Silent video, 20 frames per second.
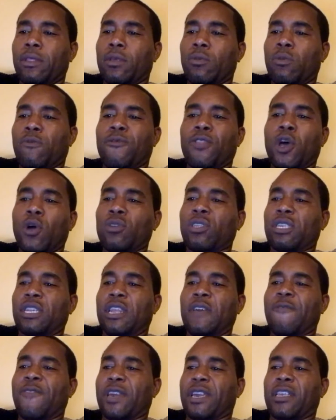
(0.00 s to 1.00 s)
with no
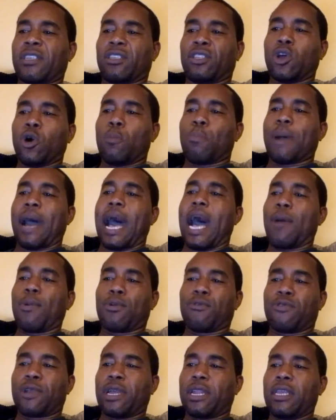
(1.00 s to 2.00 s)
significance, no
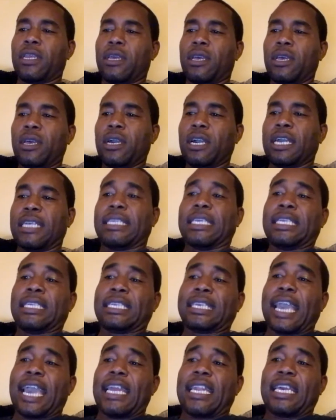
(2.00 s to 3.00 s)
power really, because he's
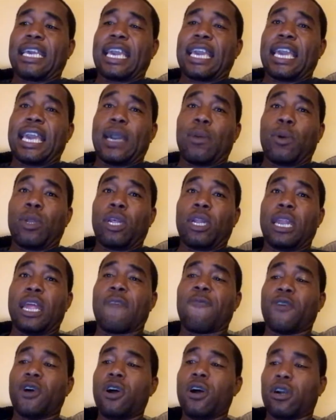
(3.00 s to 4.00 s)
scared to get hit with a
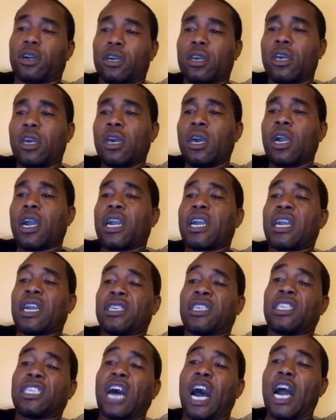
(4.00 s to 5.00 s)
left hook.
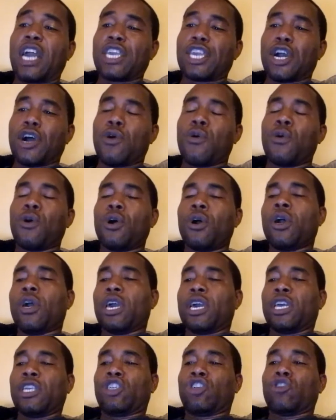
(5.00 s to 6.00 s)
Castano
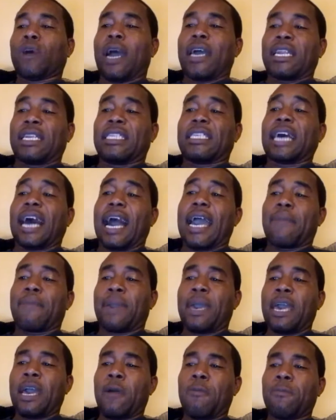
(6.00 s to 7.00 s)
is trying to time
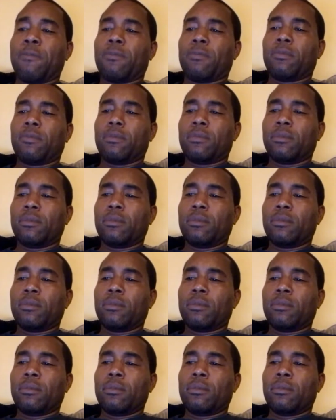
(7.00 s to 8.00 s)
him
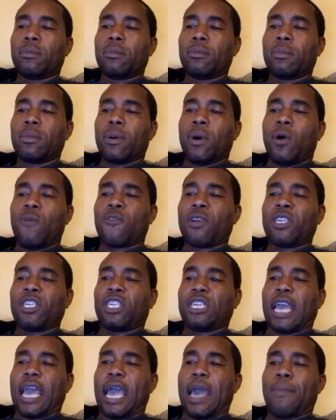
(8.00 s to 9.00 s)
over his
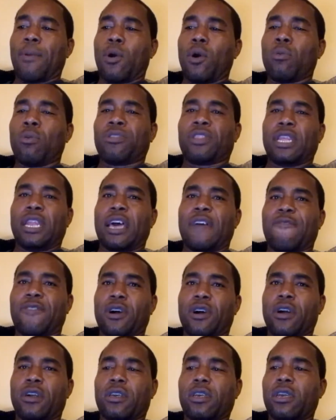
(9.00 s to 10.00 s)
jab or with the left
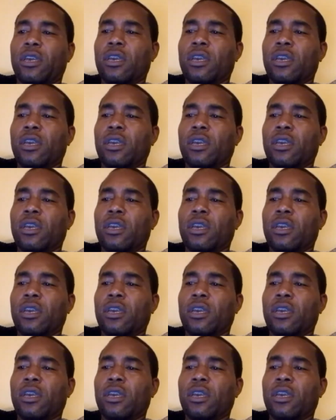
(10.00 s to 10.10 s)
hook,